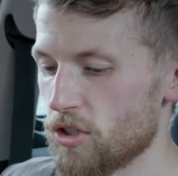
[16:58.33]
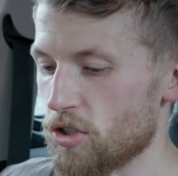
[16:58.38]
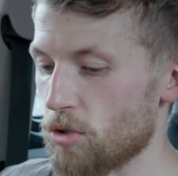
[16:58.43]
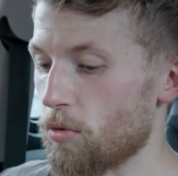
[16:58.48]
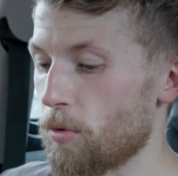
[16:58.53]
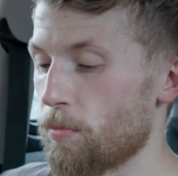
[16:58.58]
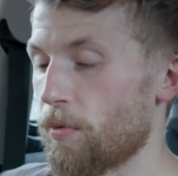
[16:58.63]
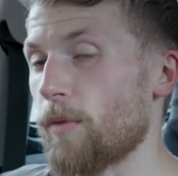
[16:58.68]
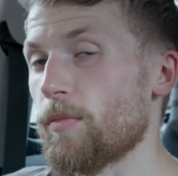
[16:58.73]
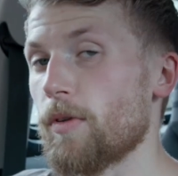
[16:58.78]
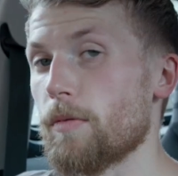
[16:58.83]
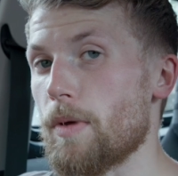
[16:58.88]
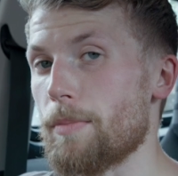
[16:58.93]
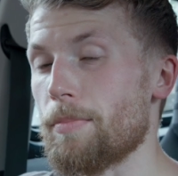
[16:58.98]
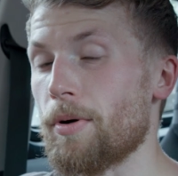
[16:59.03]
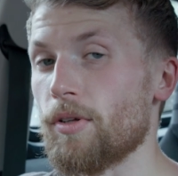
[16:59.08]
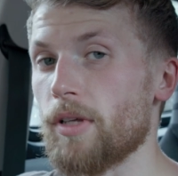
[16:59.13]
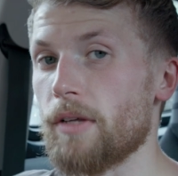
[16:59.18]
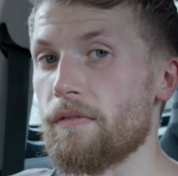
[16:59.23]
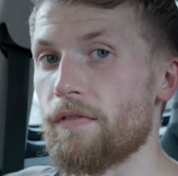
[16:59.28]
So we'll probably be
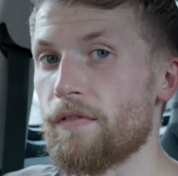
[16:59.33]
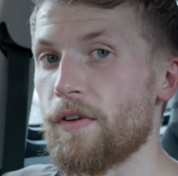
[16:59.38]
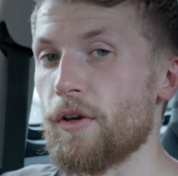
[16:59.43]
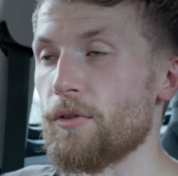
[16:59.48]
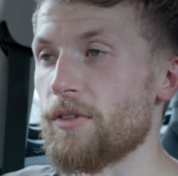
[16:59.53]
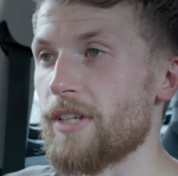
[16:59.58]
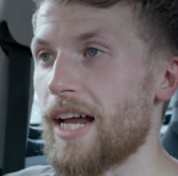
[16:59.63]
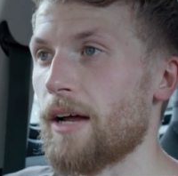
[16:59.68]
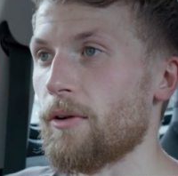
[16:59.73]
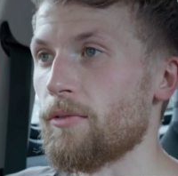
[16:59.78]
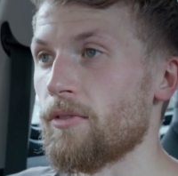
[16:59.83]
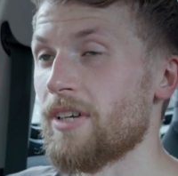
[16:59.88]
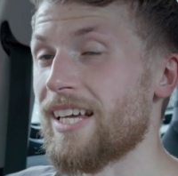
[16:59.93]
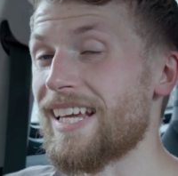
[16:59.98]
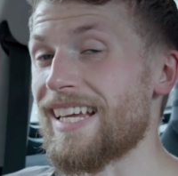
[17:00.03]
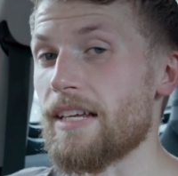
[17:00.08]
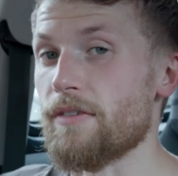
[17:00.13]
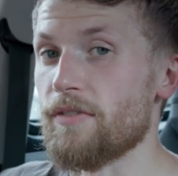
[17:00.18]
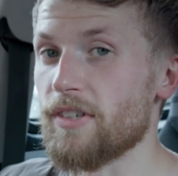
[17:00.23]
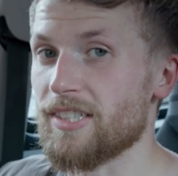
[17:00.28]
pulling food down
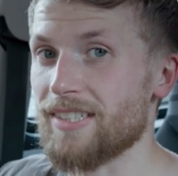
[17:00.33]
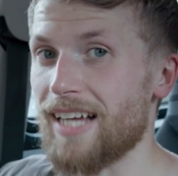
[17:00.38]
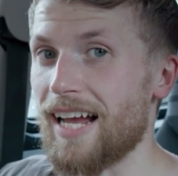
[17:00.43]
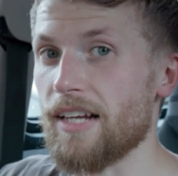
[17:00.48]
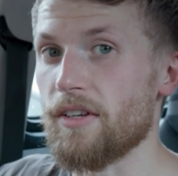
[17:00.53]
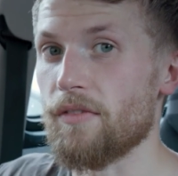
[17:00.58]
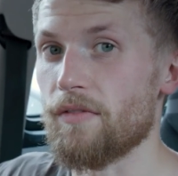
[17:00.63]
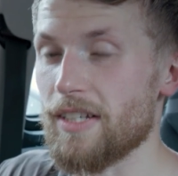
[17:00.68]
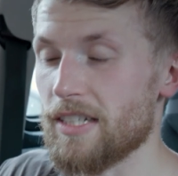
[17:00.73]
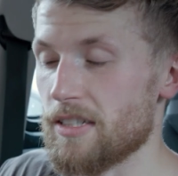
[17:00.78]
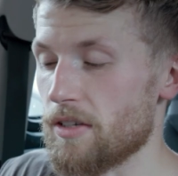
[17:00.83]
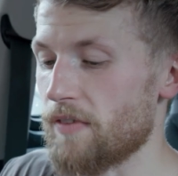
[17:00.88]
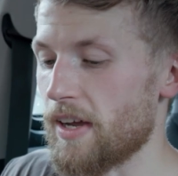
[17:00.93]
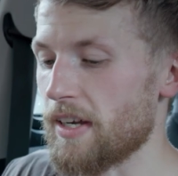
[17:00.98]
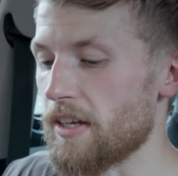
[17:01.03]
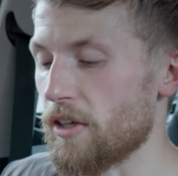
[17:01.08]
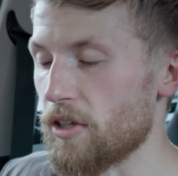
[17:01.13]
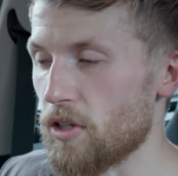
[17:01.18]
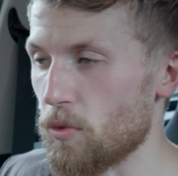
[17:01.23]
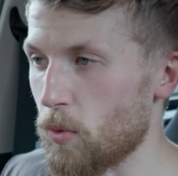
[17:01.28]
either side of this
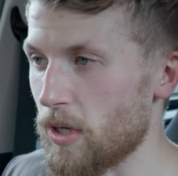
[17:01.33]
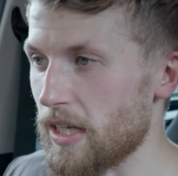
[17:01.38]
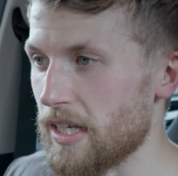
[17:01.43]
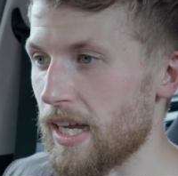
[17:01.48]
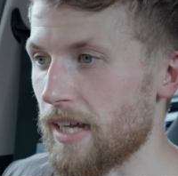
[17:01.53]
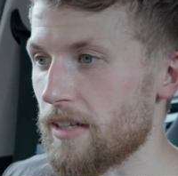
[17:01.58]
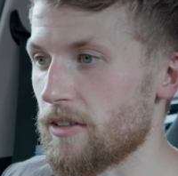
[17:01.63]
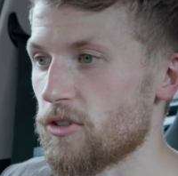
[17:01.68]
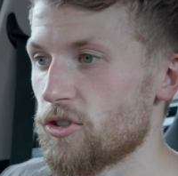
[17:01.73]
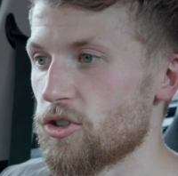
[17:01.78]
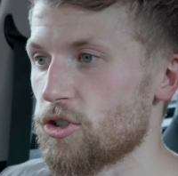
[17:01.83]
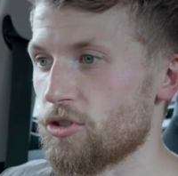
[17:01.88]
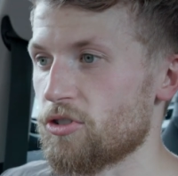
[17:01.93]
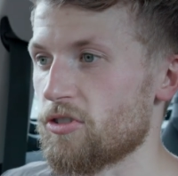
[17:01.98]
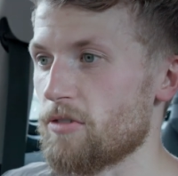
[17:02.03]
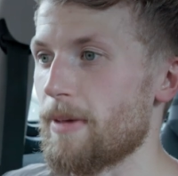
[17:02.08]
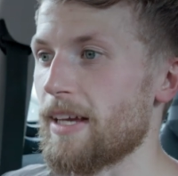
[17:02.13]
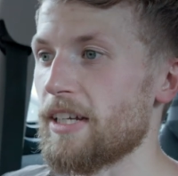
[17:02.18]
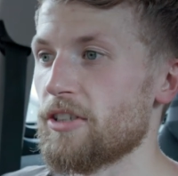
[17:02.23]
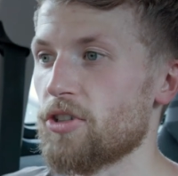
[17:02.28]
event at the weekend just
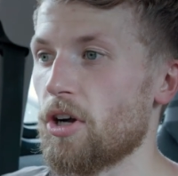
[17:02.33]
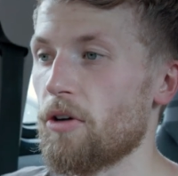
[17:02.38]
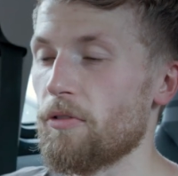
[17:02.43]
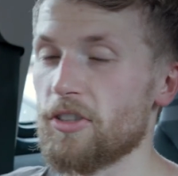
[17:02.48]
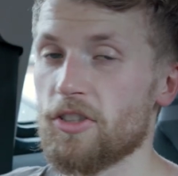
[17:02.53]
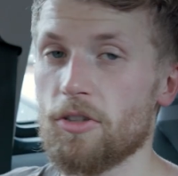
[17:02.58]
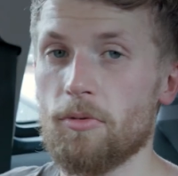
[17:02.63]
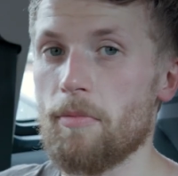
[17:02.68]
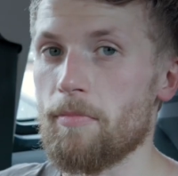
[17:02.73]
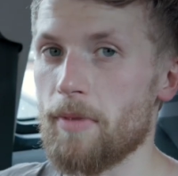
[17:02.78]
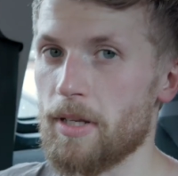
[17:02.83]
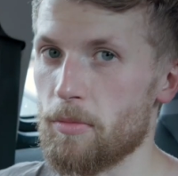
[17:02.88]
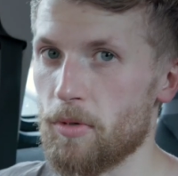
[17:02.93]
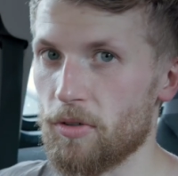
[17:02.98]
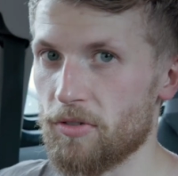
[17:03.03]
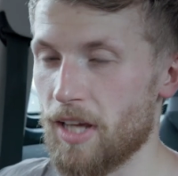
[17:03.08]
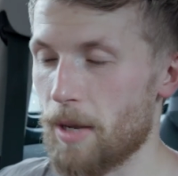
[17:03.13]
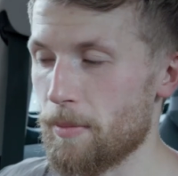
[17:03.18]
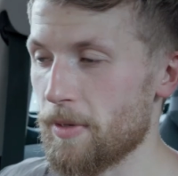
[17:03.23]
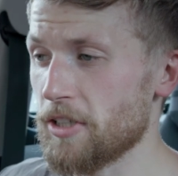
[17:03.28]
to make sure it's doing
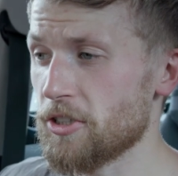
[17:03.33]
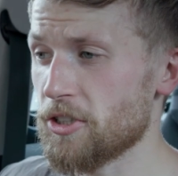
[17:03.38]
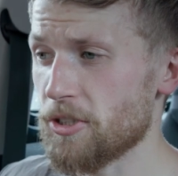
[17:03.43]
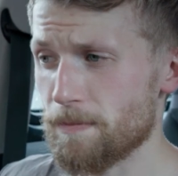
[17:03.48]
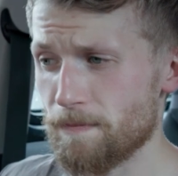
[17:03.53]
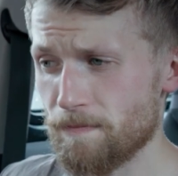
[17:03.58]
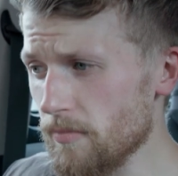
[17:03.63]
minimal damage.